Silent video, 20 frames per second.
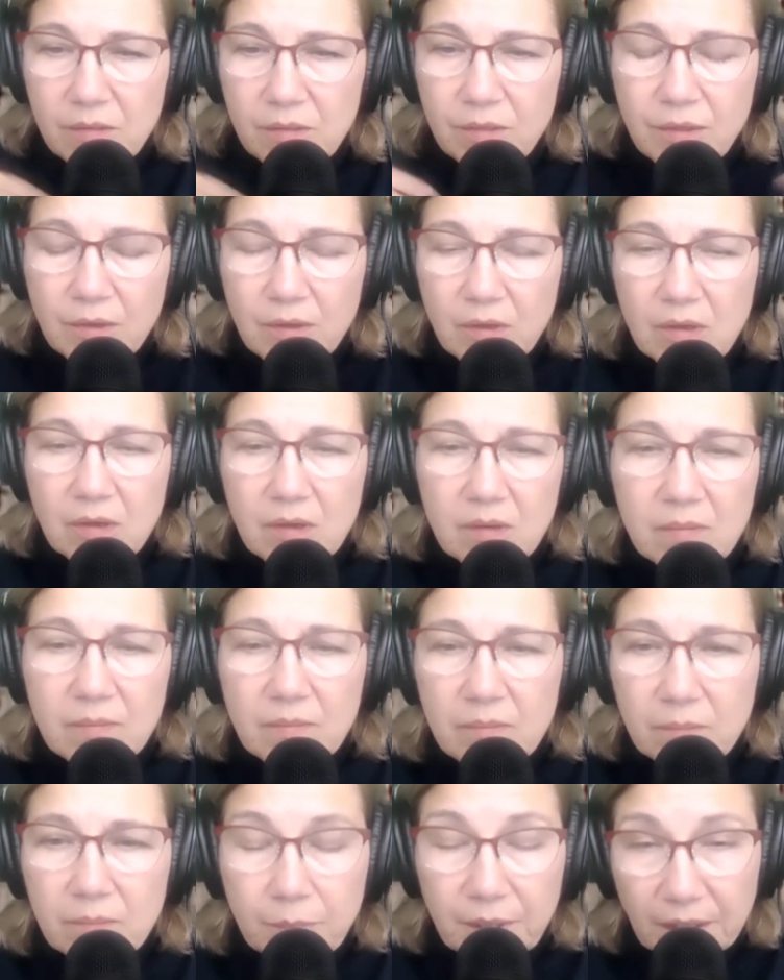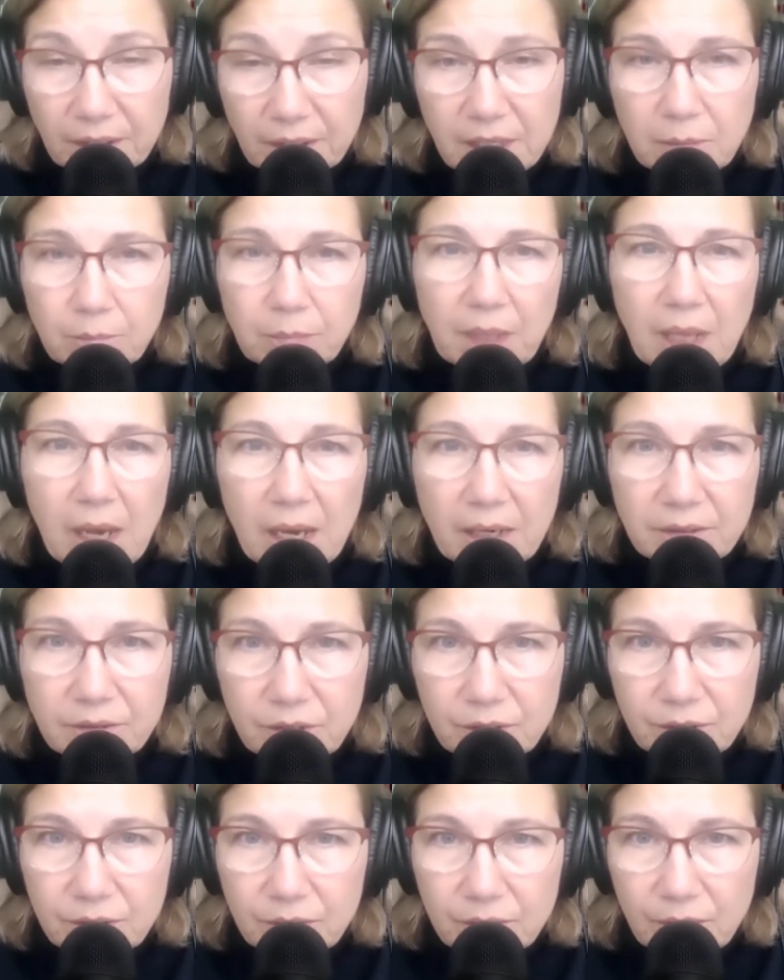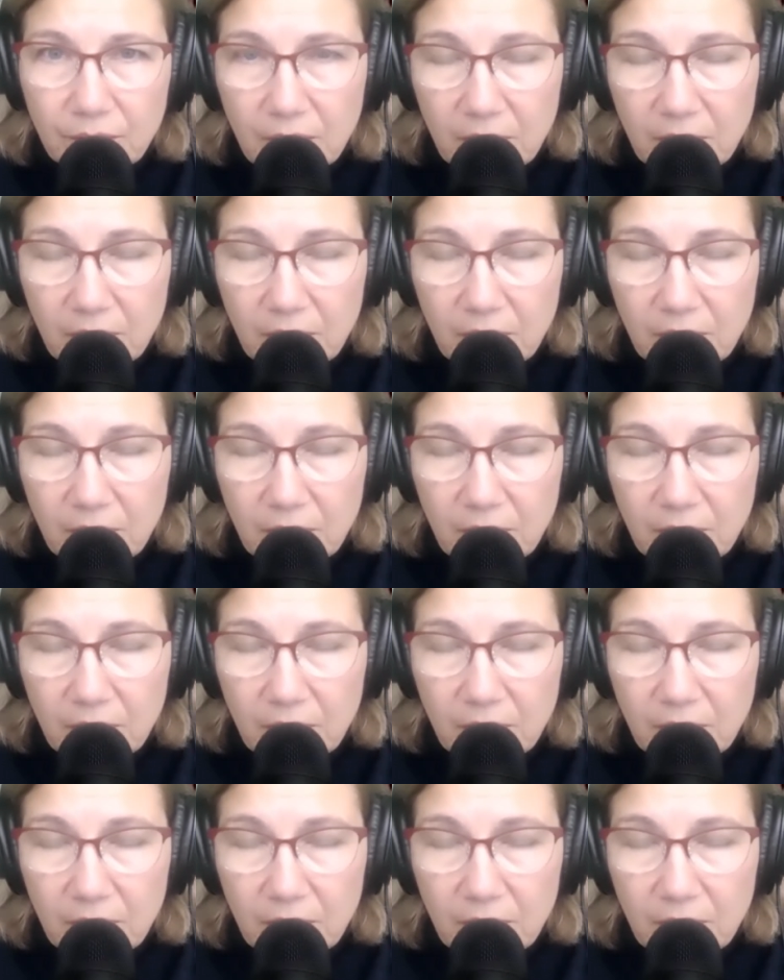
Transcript: the building blocks